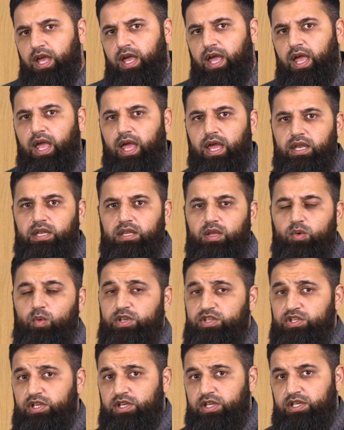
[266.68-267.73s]
and the
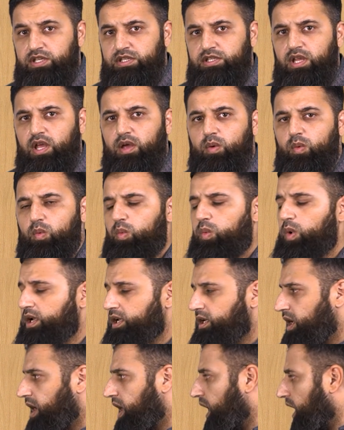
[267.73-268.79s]
question is,
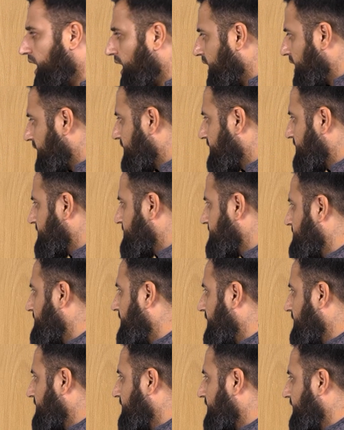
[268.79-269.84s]
what are the
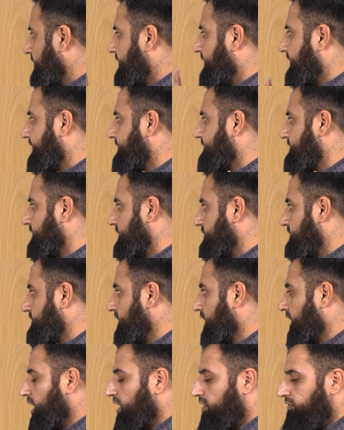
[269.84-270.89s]
slot indexes
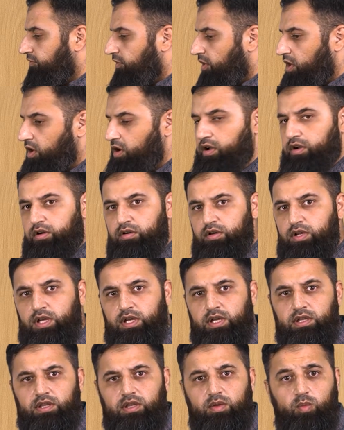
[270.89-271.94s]
for
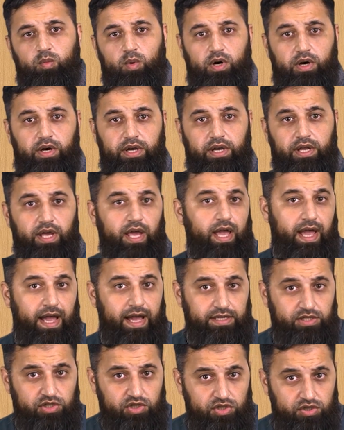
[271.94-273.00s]
the word
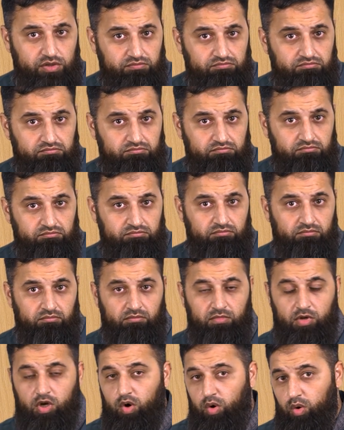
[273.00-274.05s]
hash,
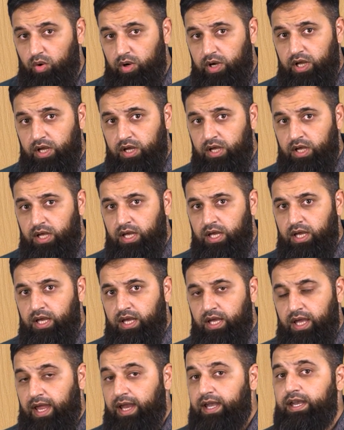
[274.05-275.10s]
code,
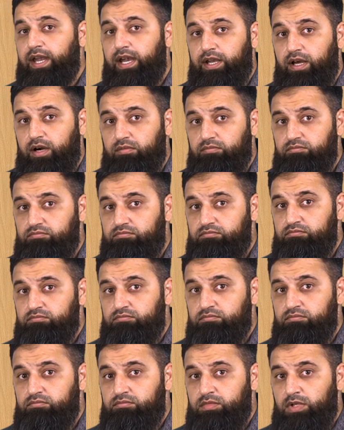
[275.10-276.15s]
and data?
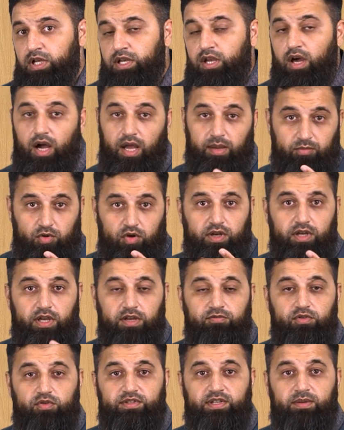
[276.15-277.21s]
Now, I'm going to give
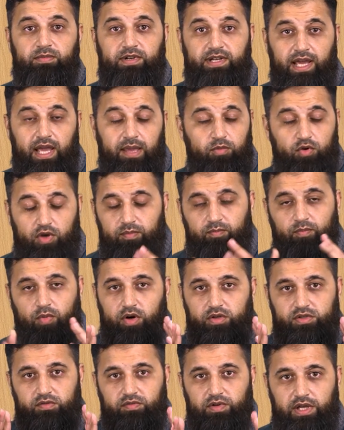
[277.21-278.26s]
you some time. You can
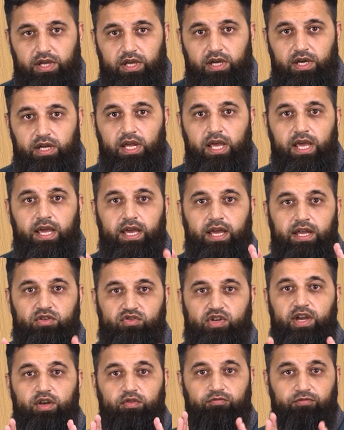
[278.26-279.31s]
pause over here and
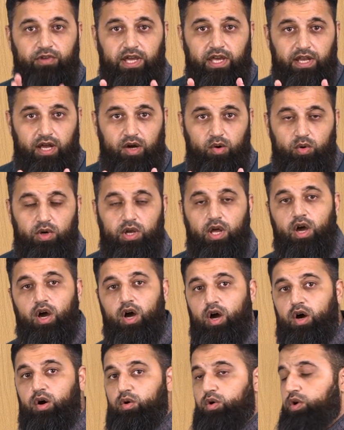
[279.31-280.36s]
try to figure out
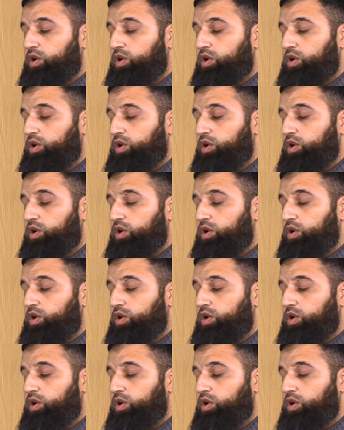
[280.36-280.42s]
how